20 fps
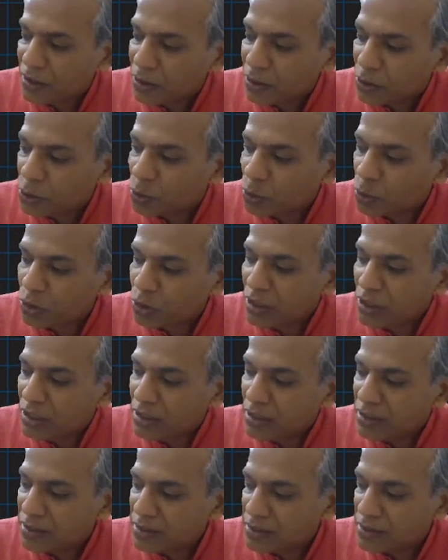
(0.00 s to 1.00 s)
to
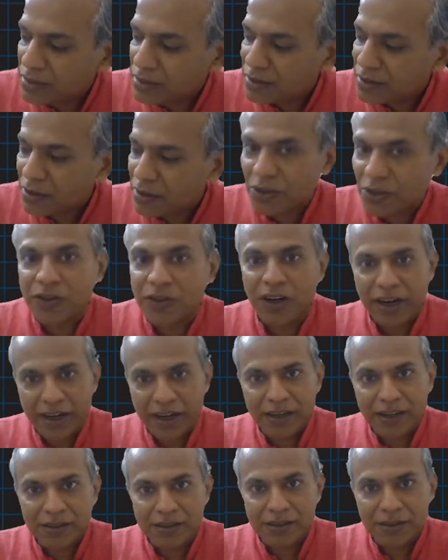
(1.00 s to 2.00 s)
these
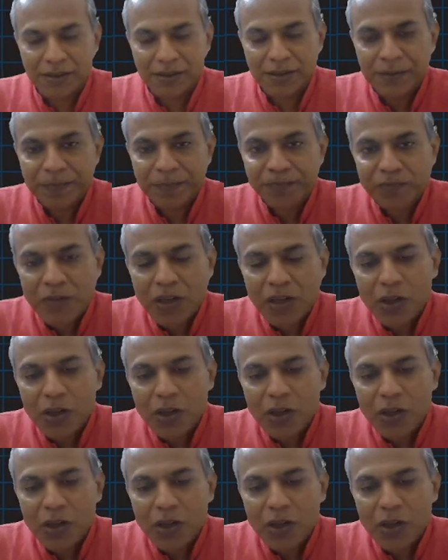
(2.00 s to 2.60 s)
triangles.